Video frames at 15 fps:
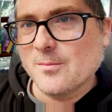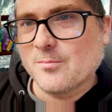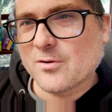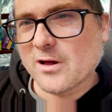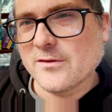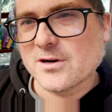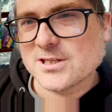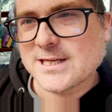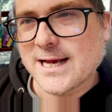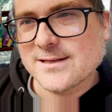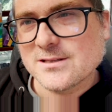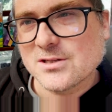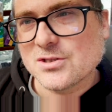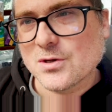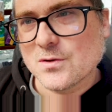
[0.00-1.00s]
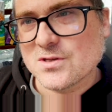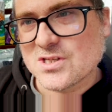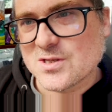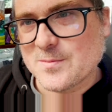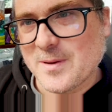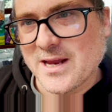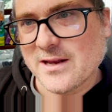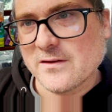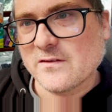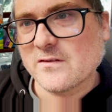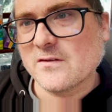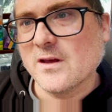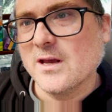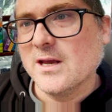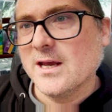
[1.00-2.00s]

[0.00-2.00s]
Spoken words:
the brothers has its own space,